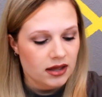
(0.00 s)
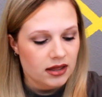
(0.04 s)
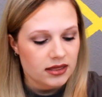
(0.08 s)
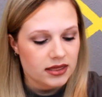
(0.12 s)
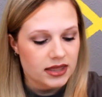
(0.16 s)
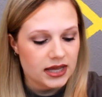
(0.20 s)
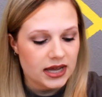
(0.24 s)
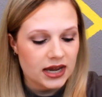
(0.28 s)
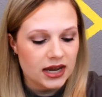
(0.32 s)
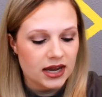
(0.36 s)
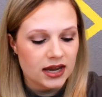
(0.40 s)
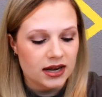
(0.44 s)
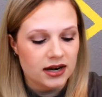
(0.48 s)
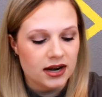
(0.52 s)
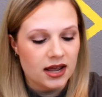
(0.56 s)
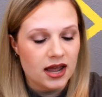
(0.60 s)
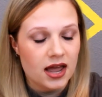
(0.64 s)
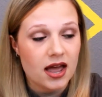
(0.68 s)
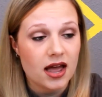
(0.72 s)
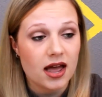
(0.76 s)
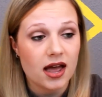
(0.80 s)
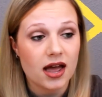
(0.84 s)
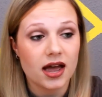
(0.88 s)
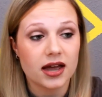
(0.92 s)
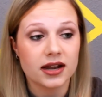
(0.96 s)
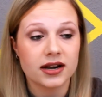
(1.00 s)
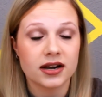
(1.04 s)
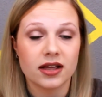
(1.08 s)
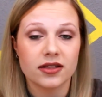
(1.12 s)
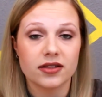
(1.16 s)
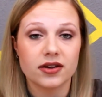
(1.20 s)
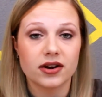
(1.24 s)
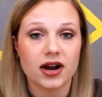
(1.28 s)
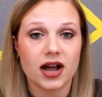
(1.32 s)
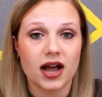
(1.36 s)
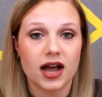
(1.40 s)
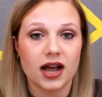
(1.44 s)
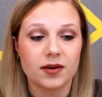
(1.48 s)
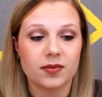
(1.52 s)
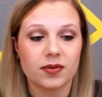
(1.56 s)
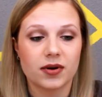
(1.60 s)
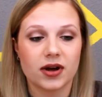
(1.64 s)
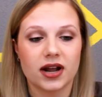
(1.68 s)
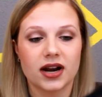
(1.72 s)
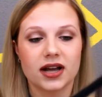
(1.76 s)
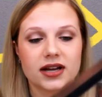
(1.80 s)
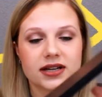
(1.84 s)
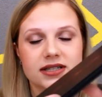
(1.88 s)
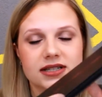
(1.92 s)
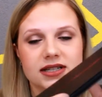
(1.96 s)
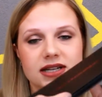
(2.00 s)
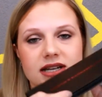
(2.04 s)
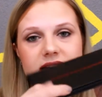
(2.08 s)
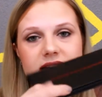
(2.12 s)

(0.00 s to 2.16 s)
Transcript: Then another eye product